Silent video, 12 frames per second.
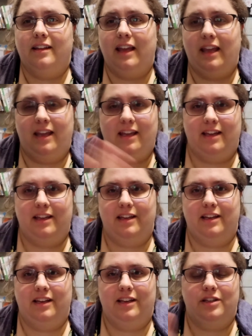
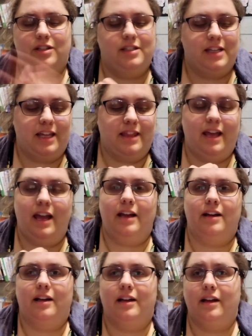and just like that,
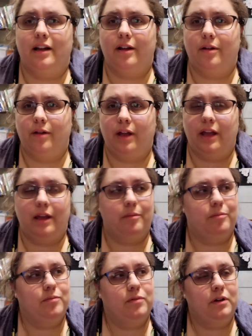I'm
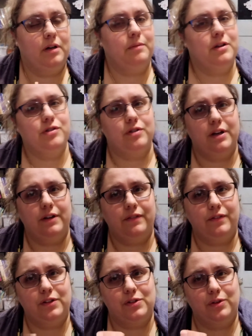pretty much ready
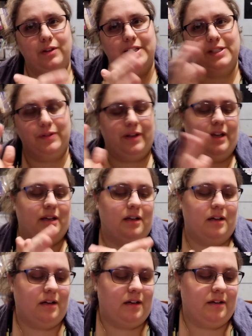for school this week.
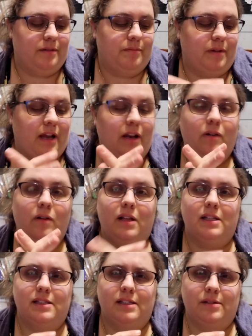I know it
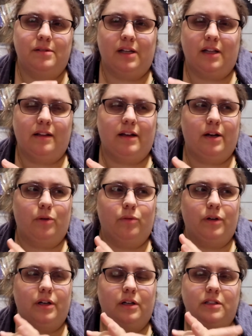seems like a lot of
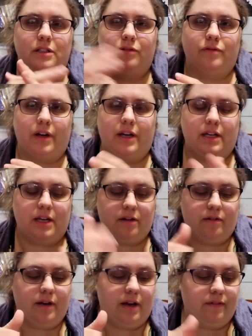work to write
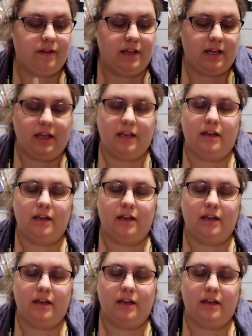down everything